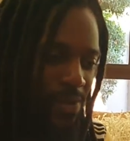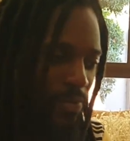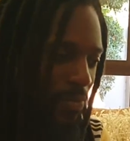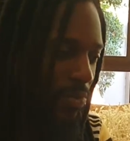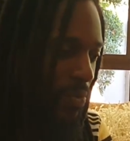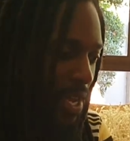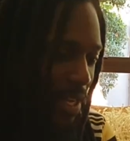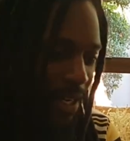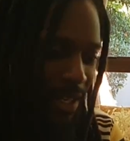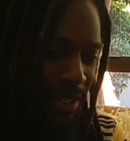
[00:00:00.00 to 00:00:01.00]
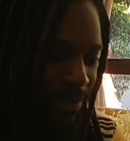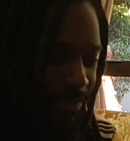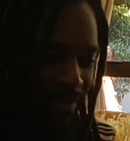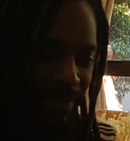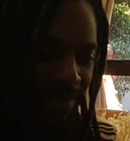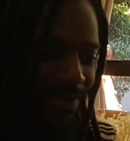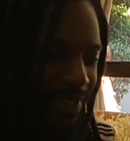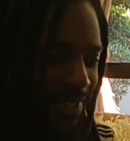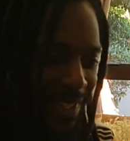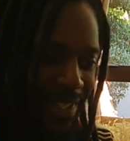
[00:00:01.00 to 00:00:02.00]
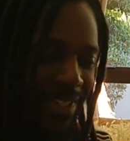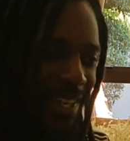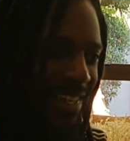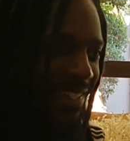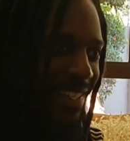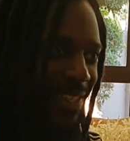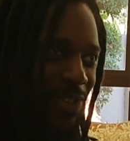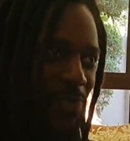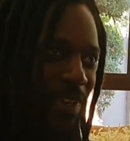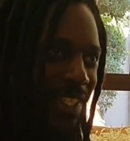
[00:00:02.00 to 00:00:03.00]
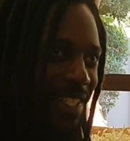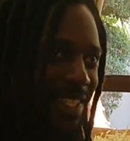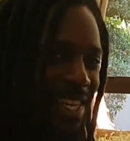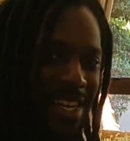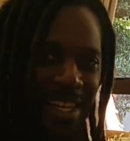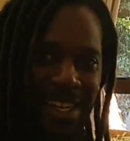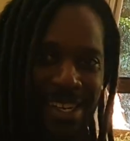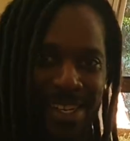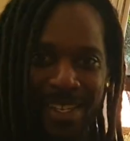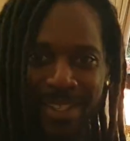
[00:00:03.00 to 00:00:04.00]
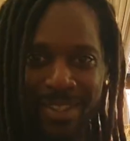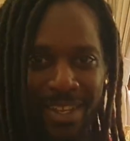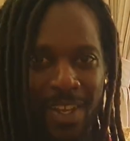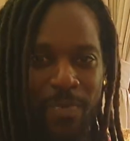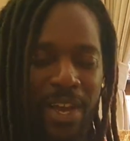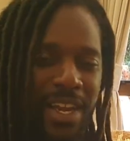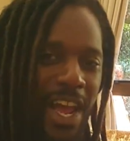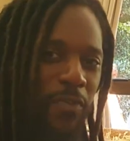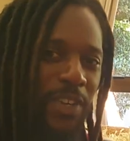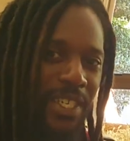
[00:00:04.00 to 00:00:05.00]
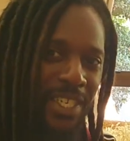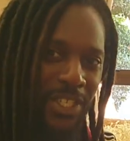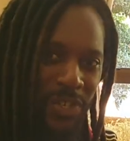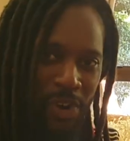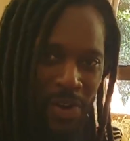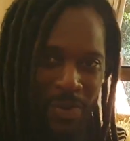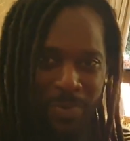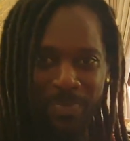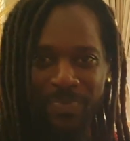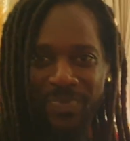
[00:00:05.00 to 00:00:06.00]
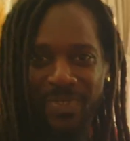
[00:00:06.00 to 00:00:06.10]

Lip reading: But man, like I said, so much to say. Man, Africa is your home.